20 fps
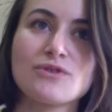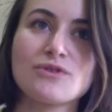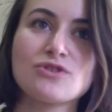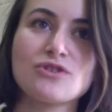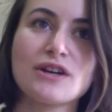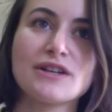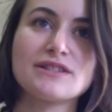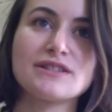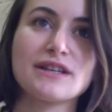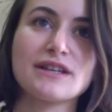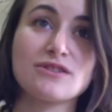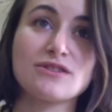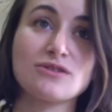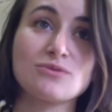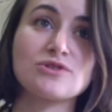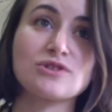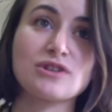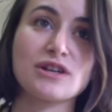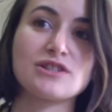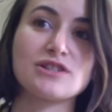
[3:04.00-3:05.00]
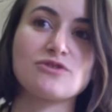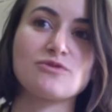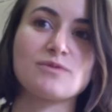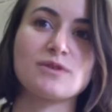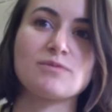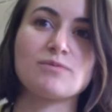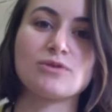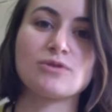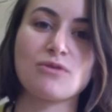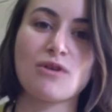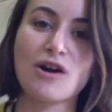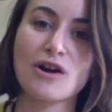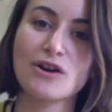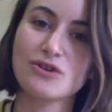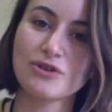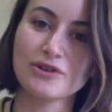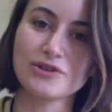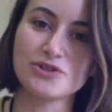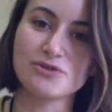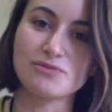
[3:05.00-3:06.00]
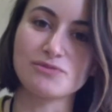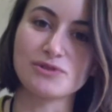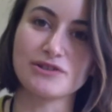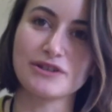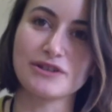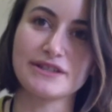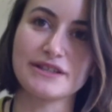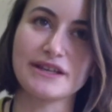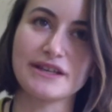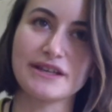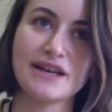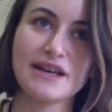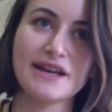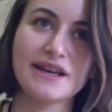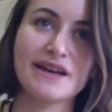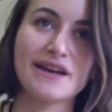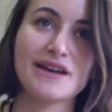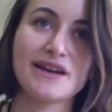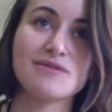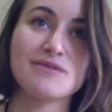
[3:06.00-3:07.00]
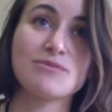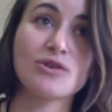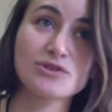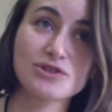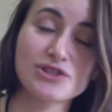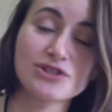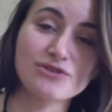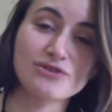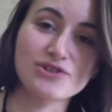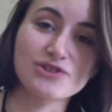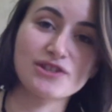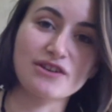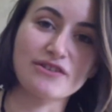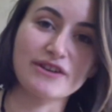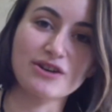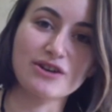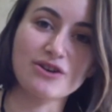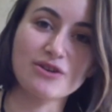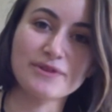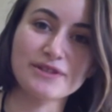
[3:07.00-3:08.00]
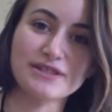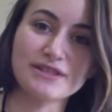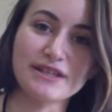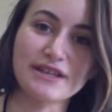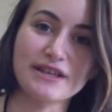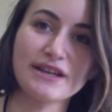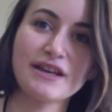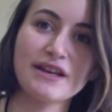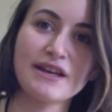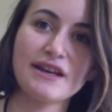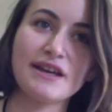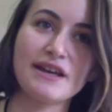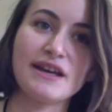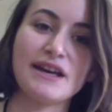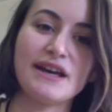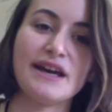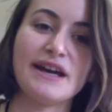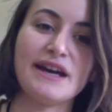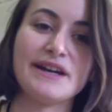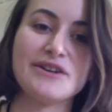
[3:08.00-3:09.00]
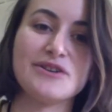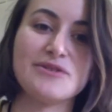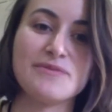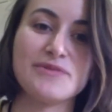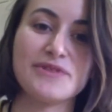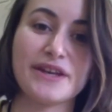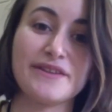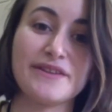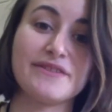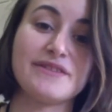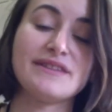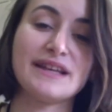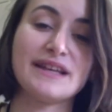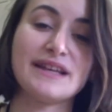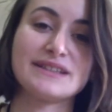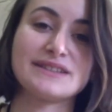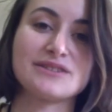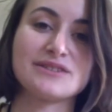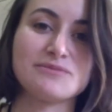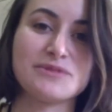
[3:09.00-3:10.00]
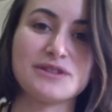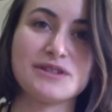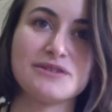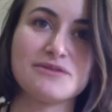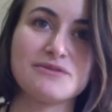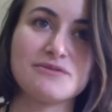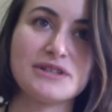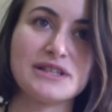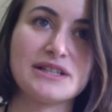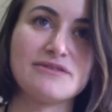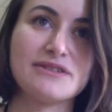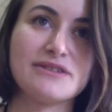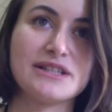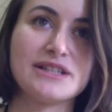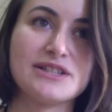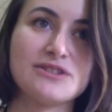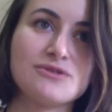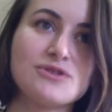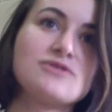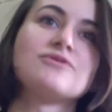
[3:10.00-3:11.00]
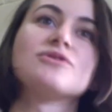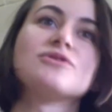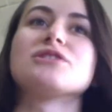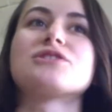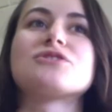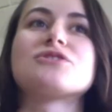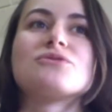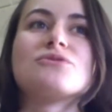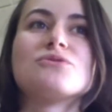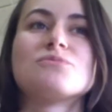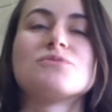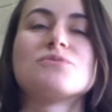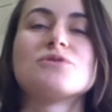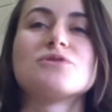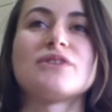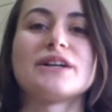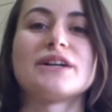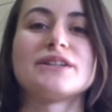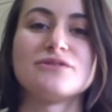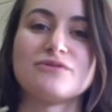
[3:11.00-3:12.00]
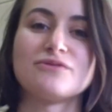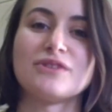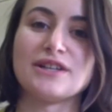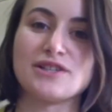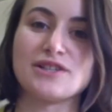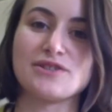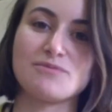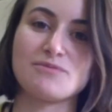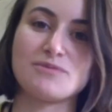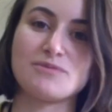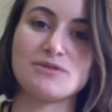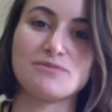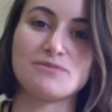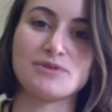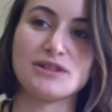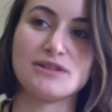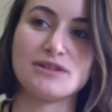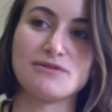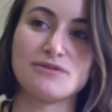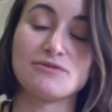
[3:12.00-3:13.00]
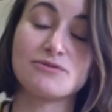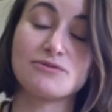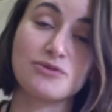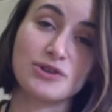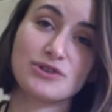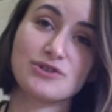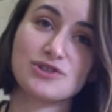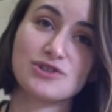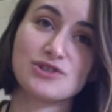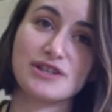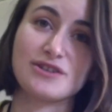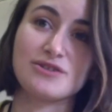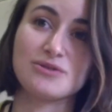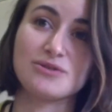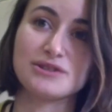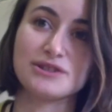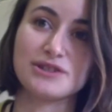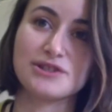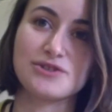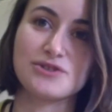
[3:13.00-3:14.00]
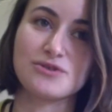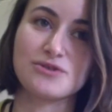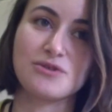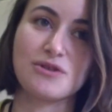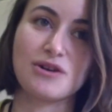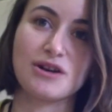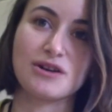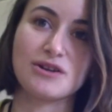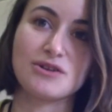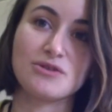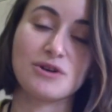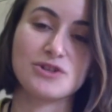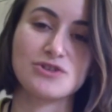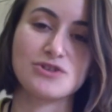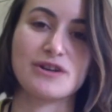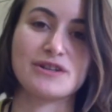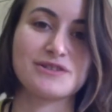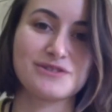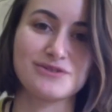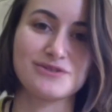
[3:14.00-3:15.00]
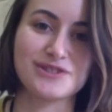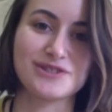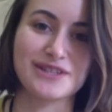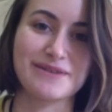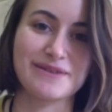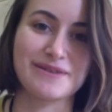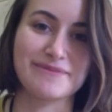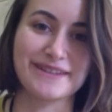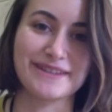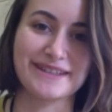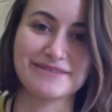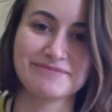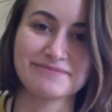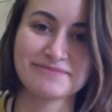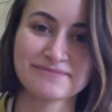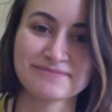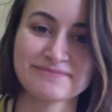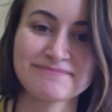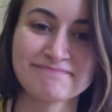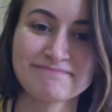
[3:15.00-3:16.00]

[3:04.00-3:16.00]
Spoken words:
So if you try to get those kinds of people who are knowledgeable already onto your steering committee, then that can be really, really useful to provide advice for people, for your stakeholders who are trying to do the same thing.